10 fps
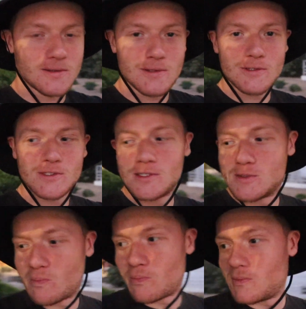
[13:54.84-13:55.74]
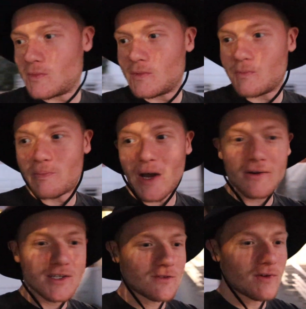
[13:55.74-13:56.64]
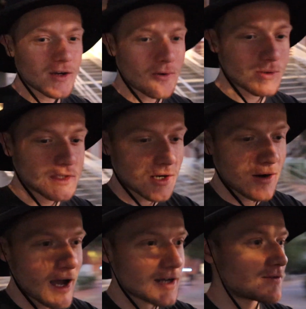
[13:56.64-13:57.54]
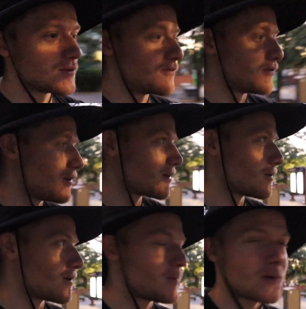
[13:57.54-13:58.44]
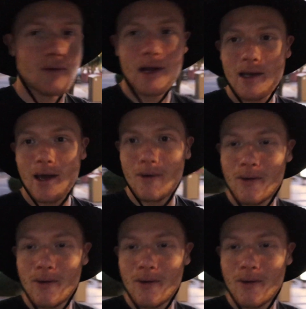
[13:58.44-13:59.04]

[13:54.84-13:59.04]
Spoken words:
there's these bounties of acorns that are actively falling around me right now